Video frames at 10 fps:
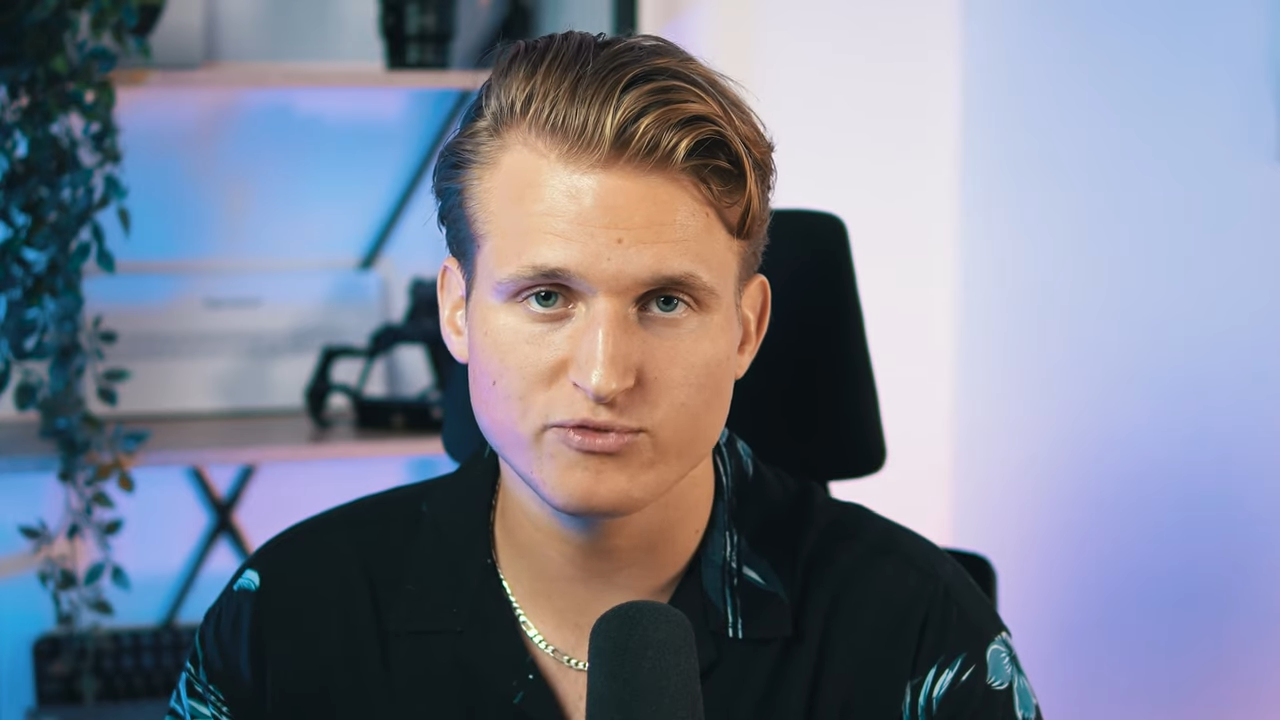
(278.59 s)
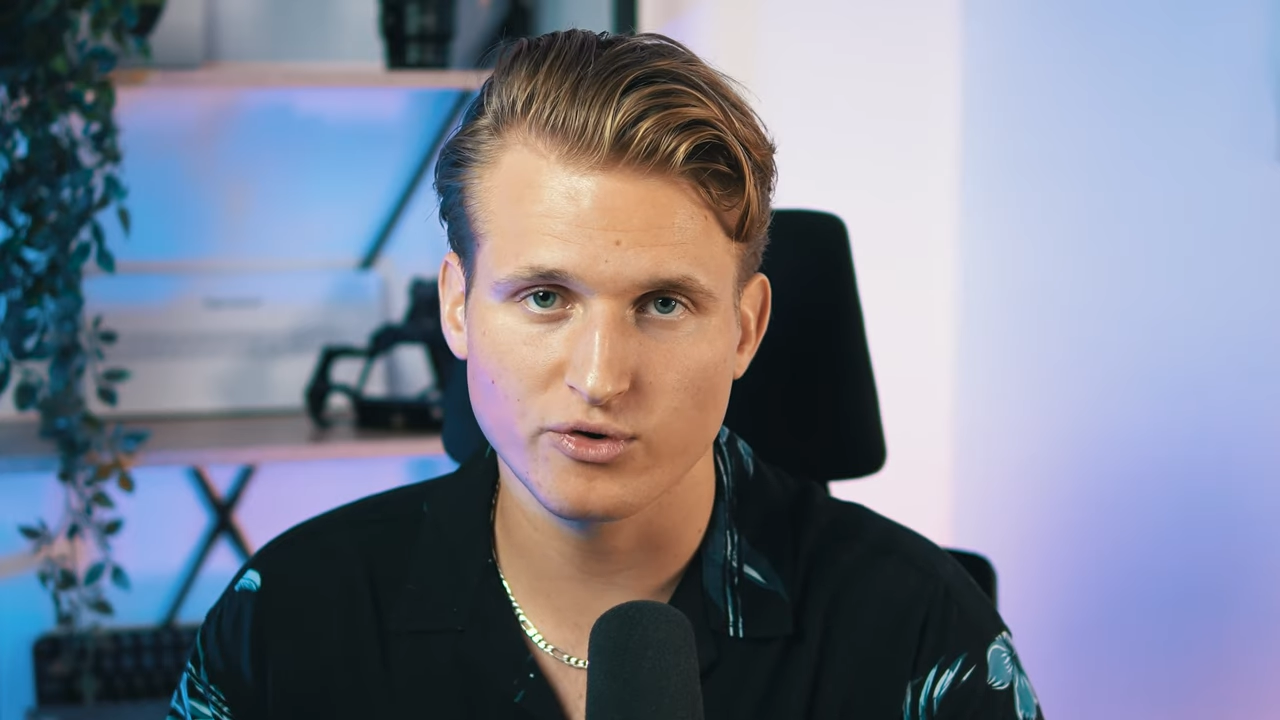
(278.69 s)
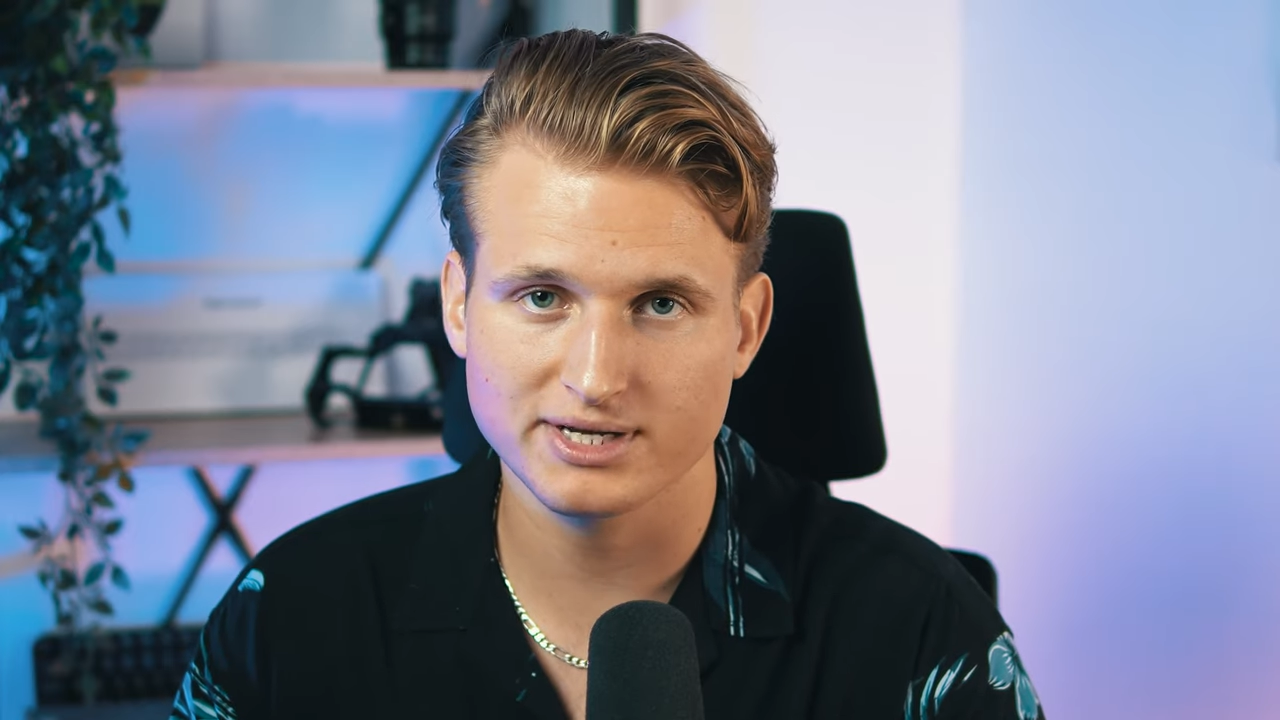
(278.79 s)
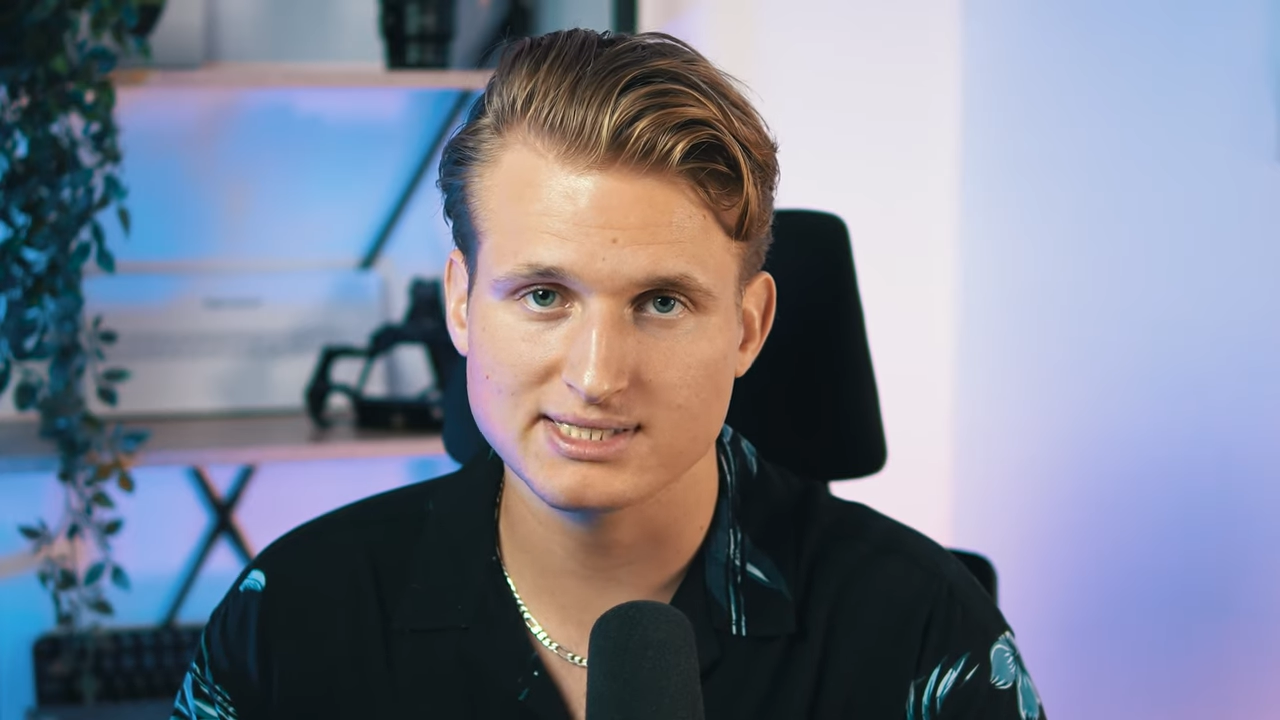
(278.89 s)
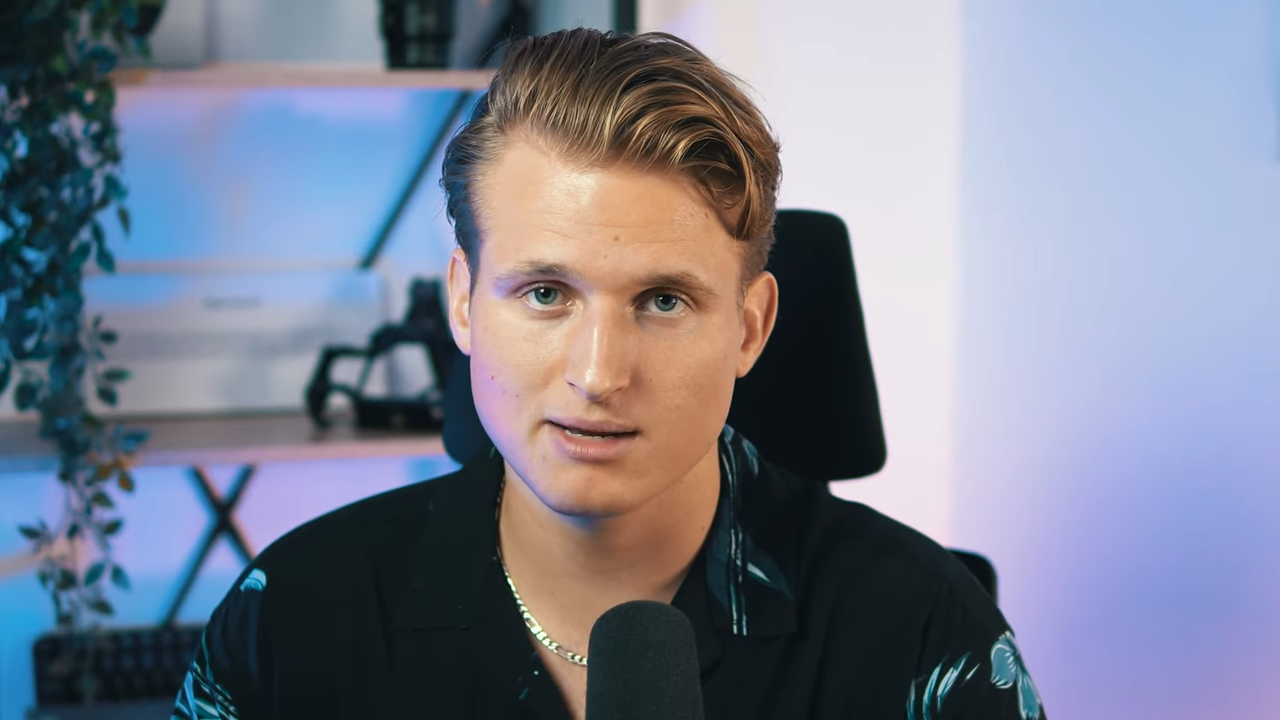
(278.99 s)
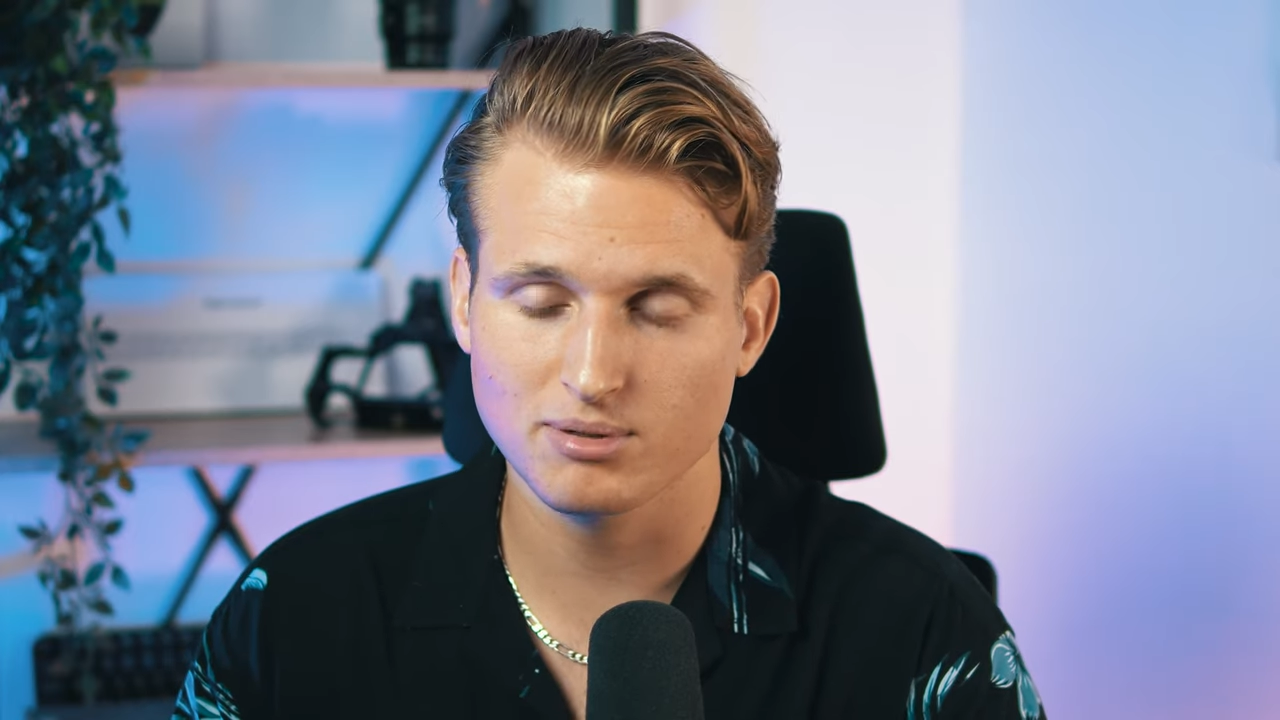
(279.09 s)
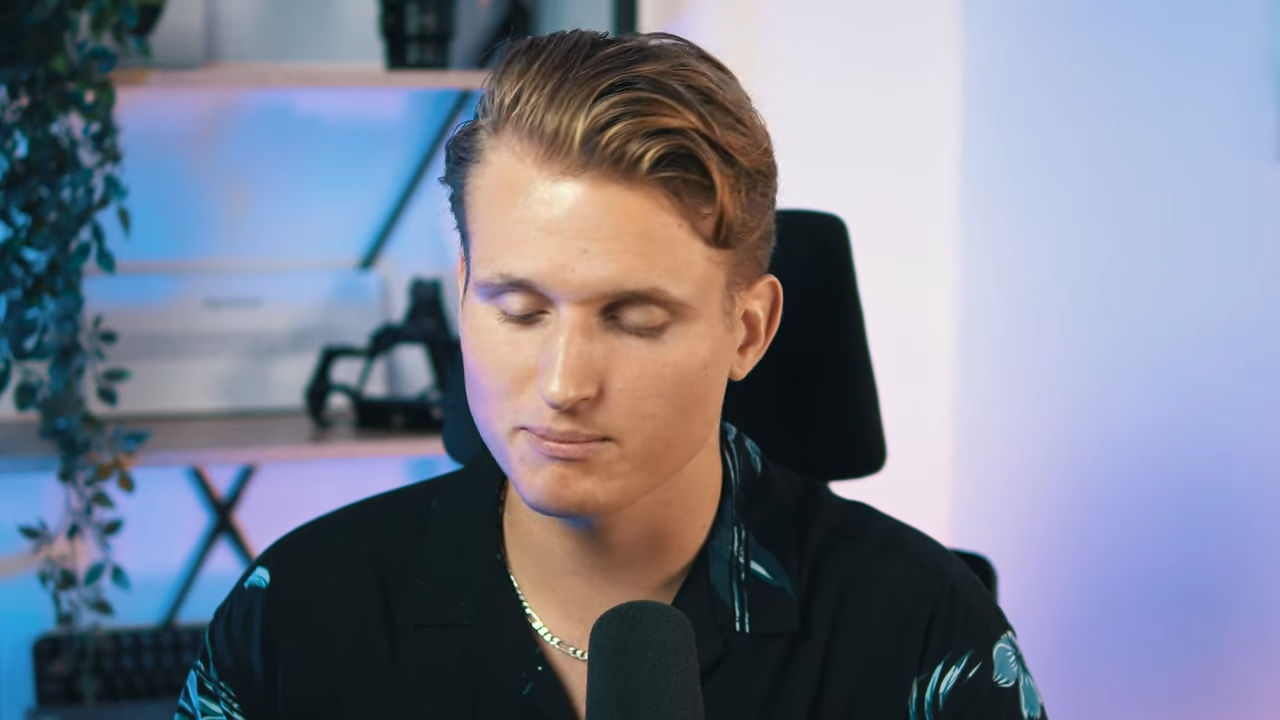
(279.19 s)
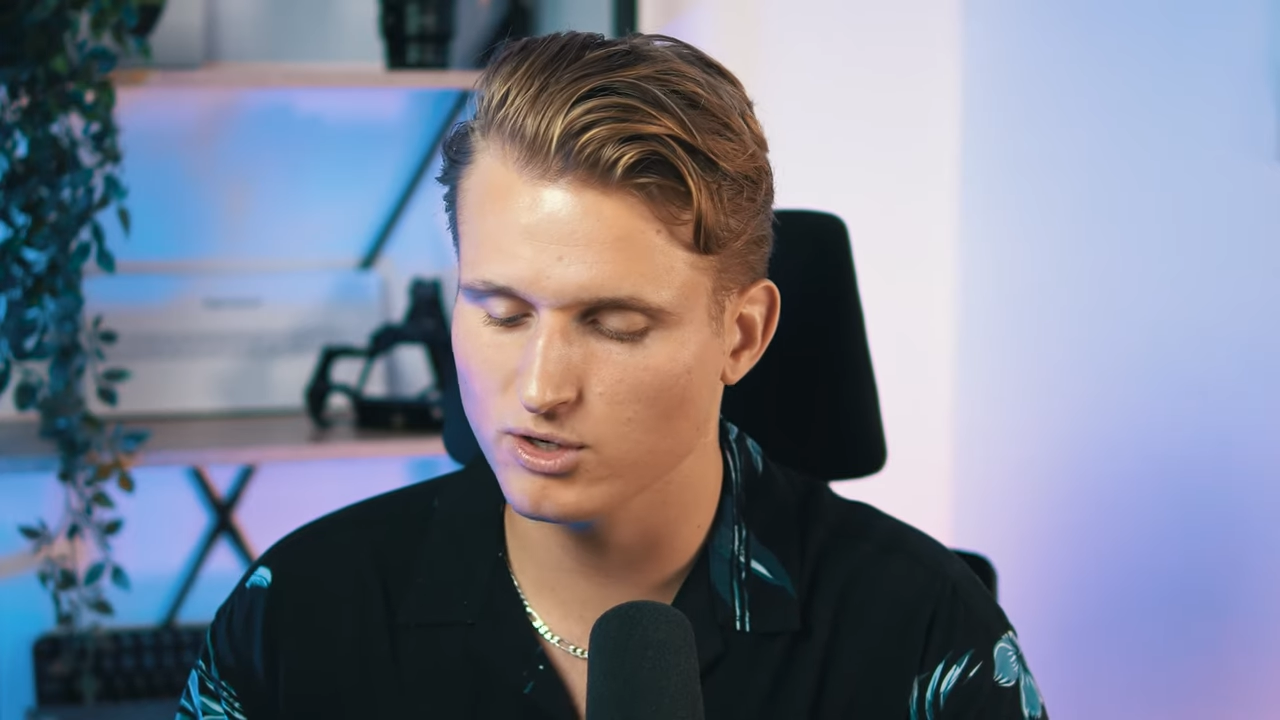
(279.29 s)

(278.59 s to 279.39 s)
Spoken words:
for example,